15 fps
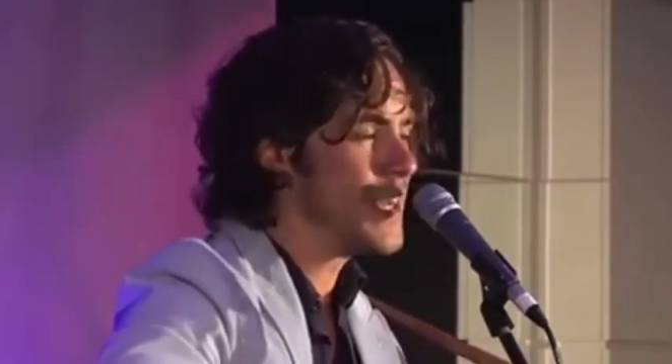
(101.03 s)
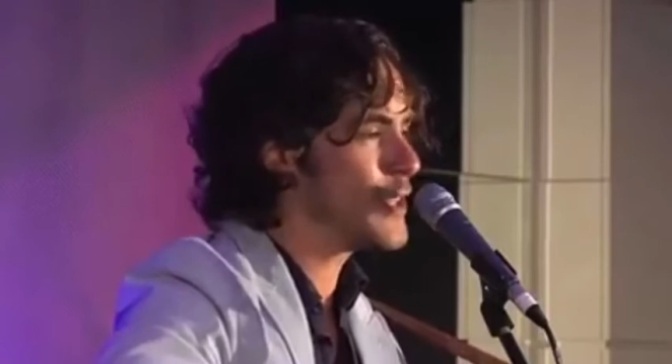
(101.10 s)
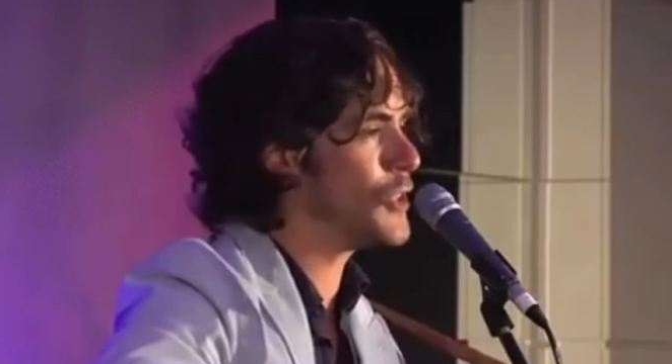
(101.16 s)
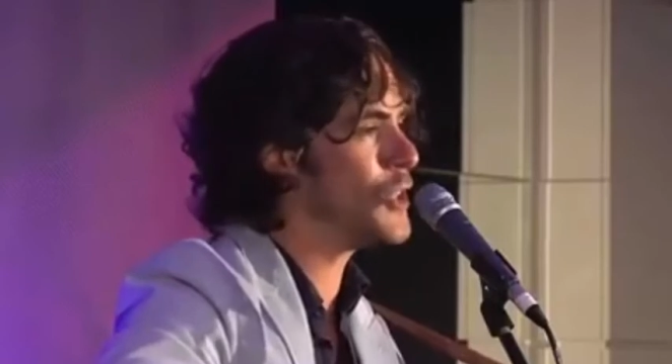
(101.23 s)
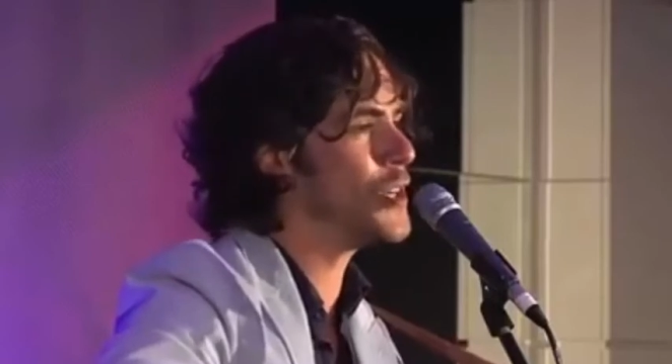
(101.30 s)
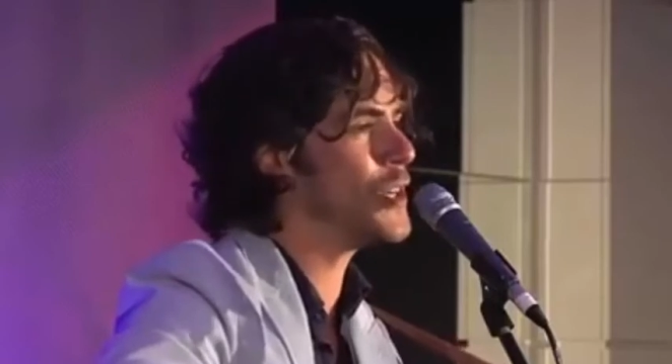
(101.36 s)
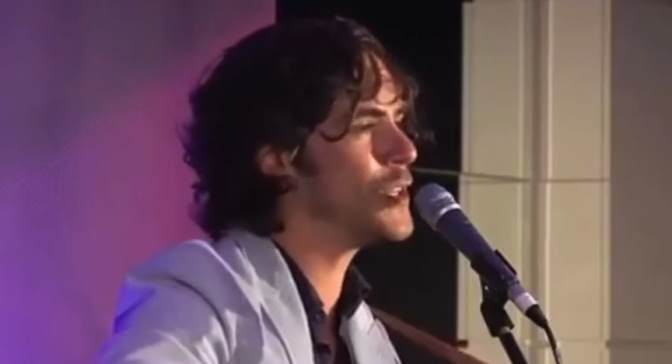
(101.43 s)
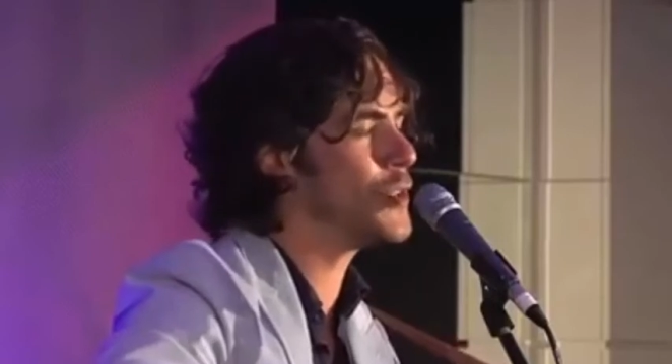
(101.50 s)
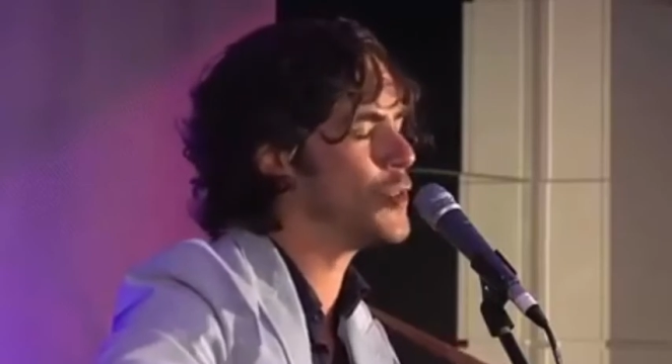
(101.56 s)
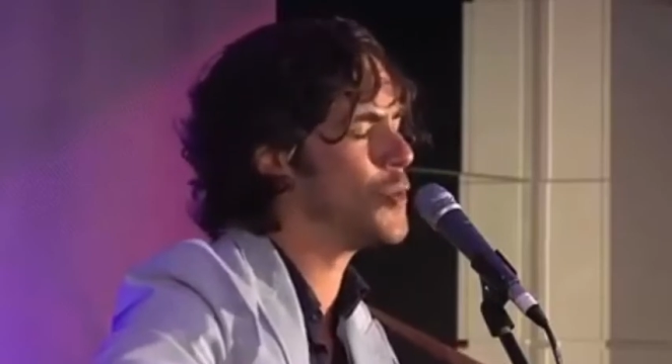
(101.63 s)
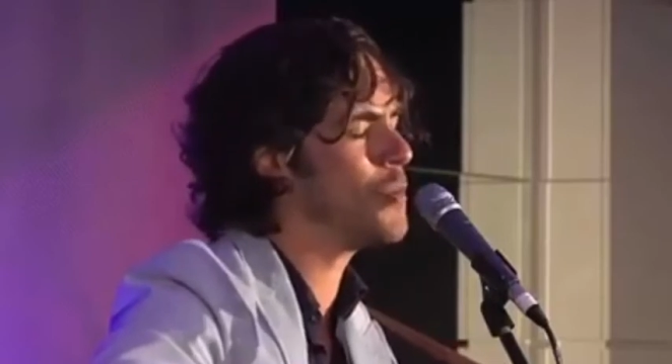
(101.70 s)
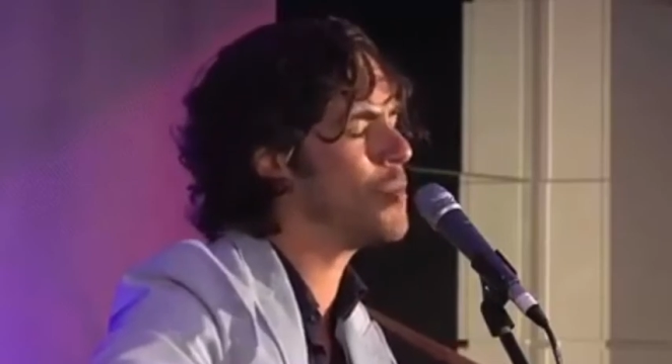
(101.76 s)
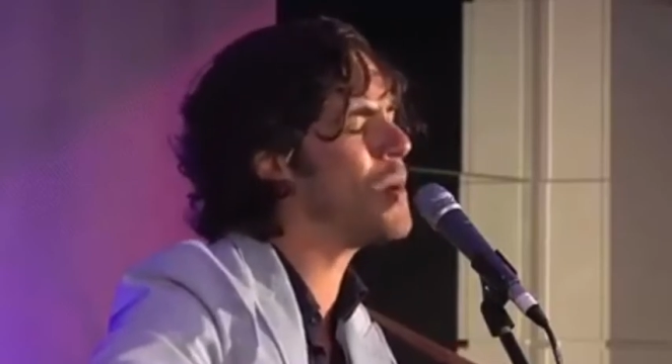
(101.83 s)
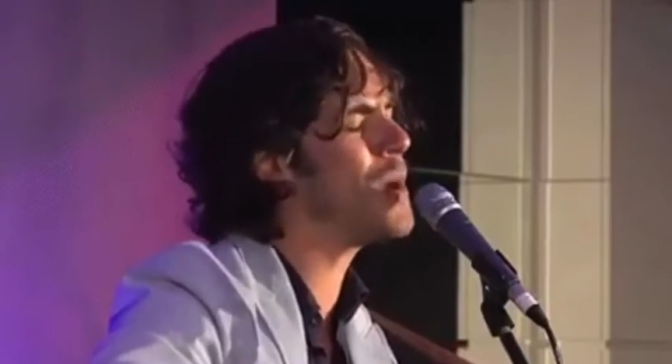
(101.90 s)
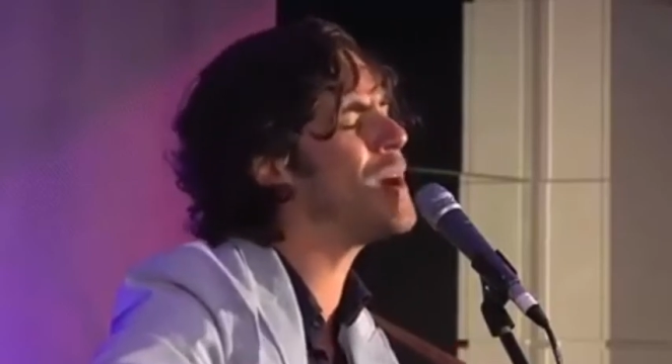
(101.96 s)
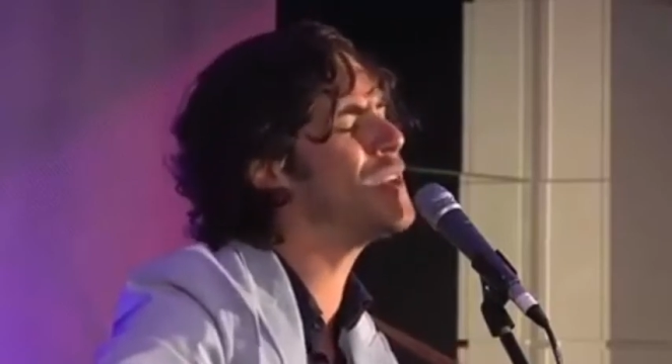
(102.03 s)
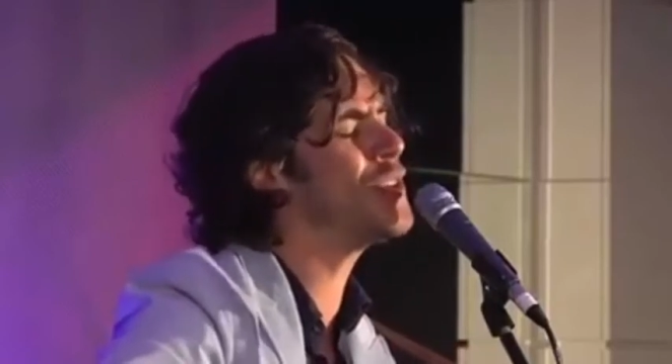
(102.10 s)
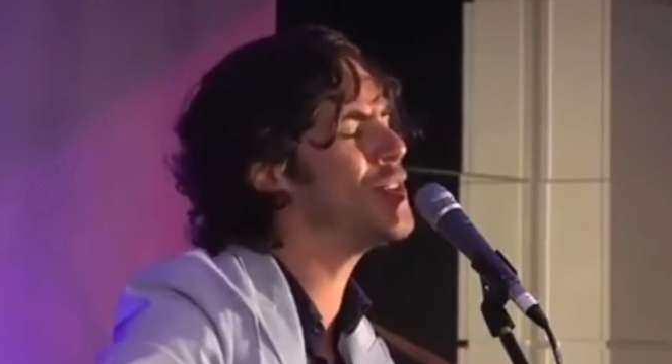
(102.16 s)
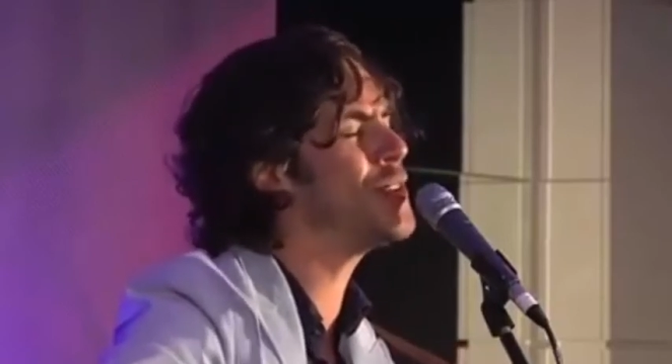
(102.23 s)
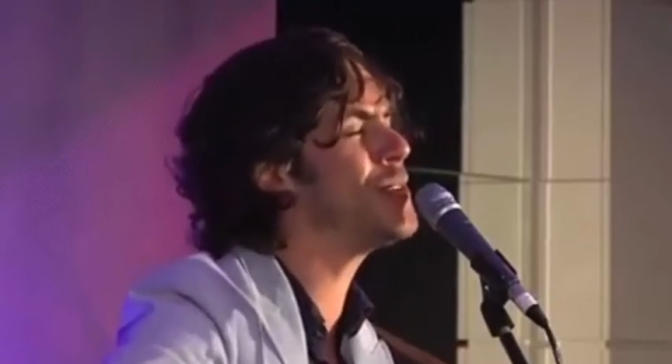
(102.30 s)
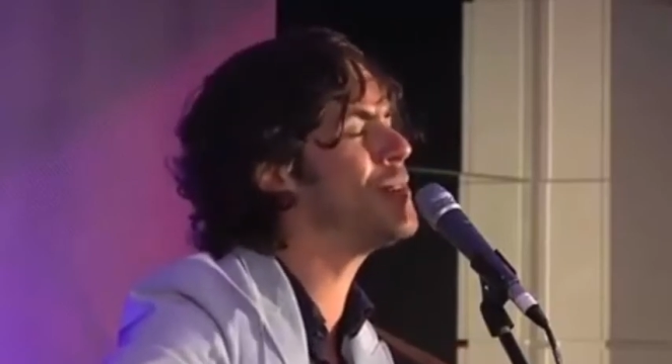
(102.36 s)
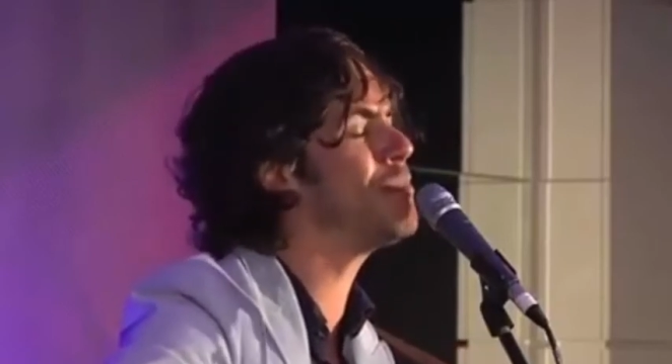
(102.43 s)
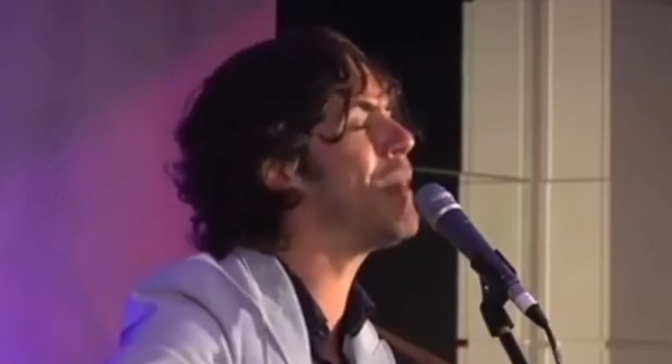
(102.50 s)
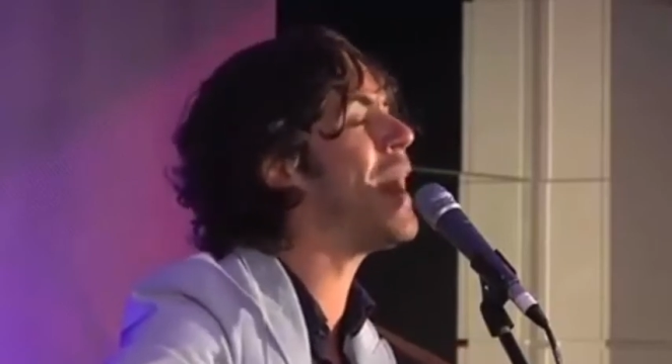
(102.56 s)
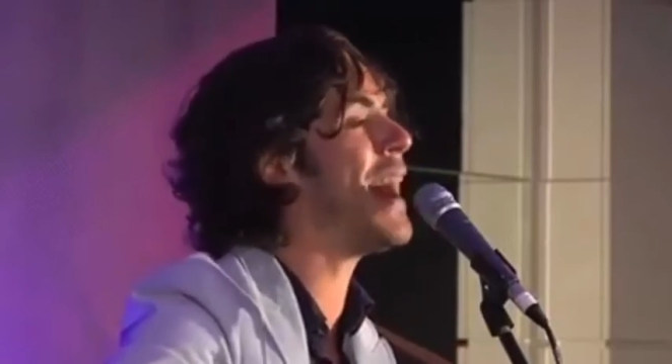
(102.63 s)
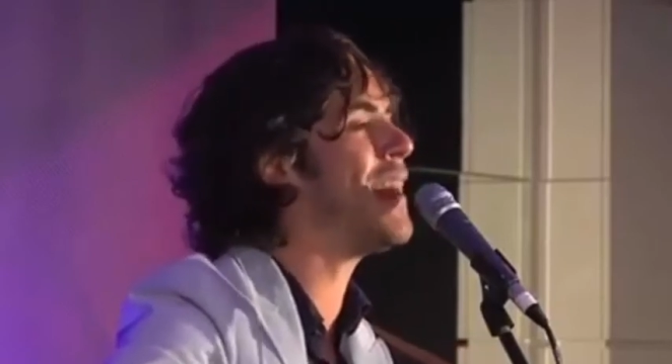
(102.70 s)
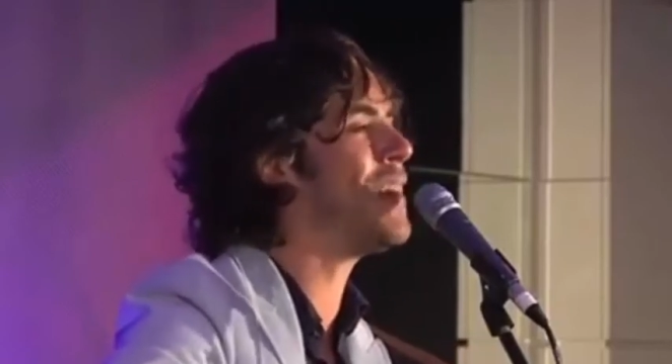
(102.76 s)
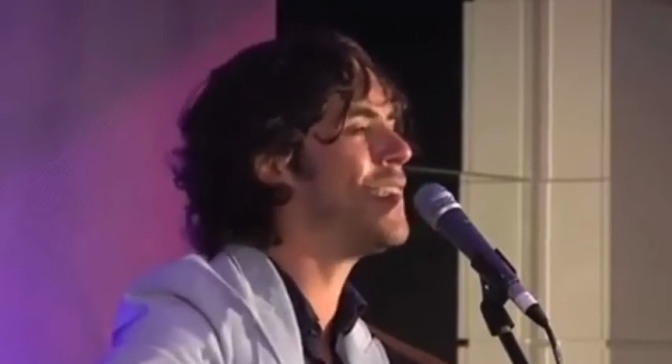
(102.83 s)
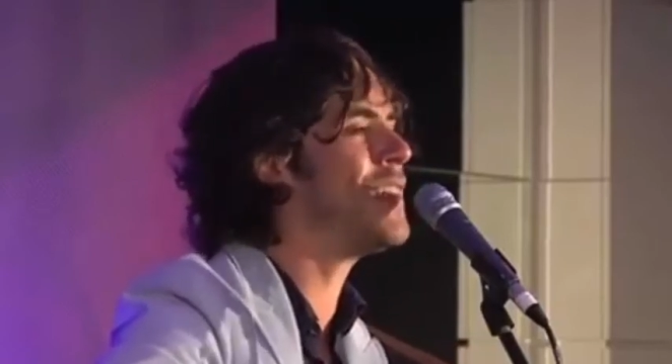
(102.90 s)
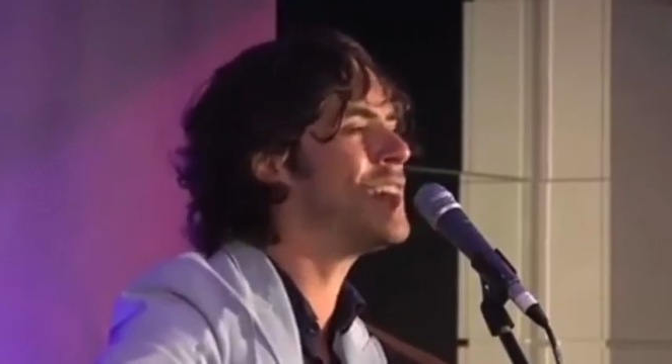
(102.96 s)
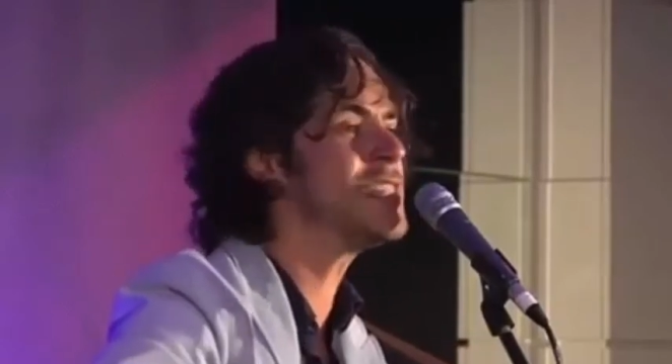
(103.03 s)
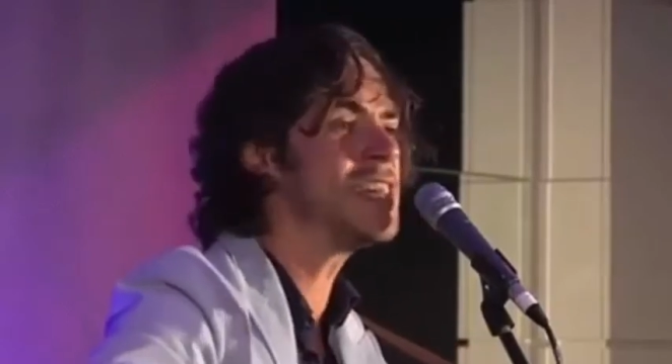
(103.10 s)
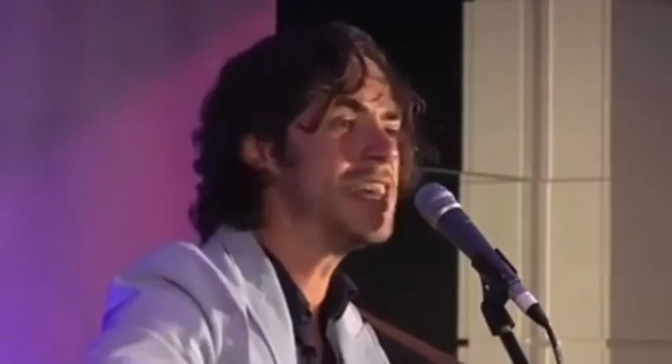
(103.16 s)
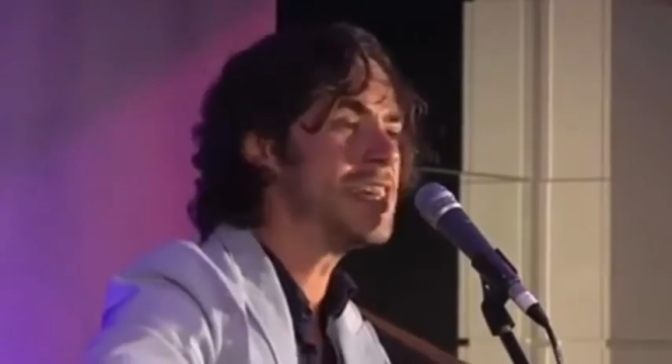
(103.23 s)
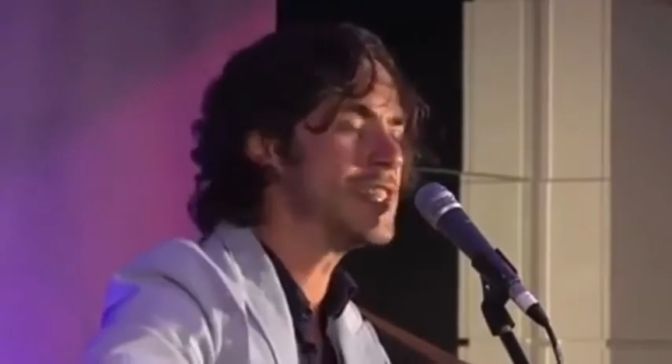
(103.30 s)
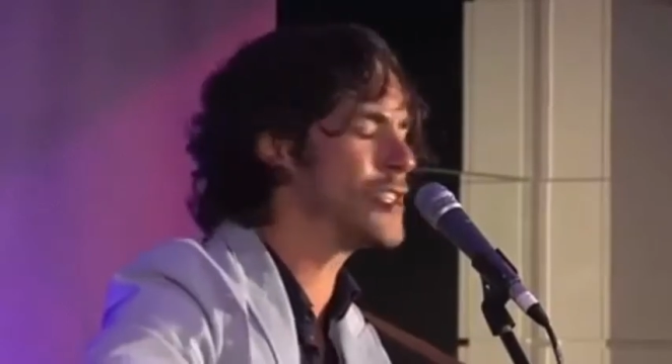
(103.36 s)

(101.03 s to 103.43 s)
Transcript: saying so much about us,